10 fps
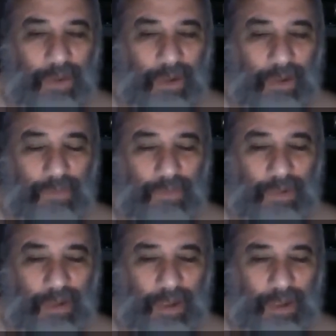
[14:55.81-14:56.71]
on
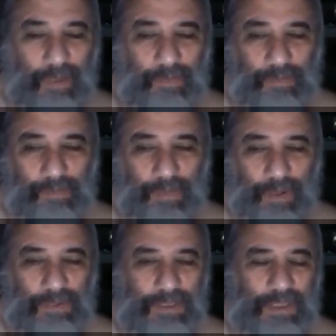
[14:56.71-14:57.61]
her
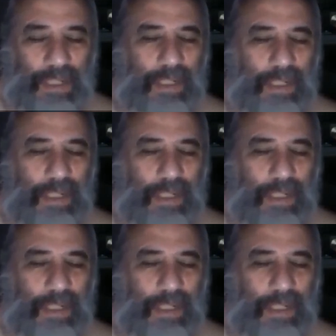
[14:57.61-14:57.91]
fiance.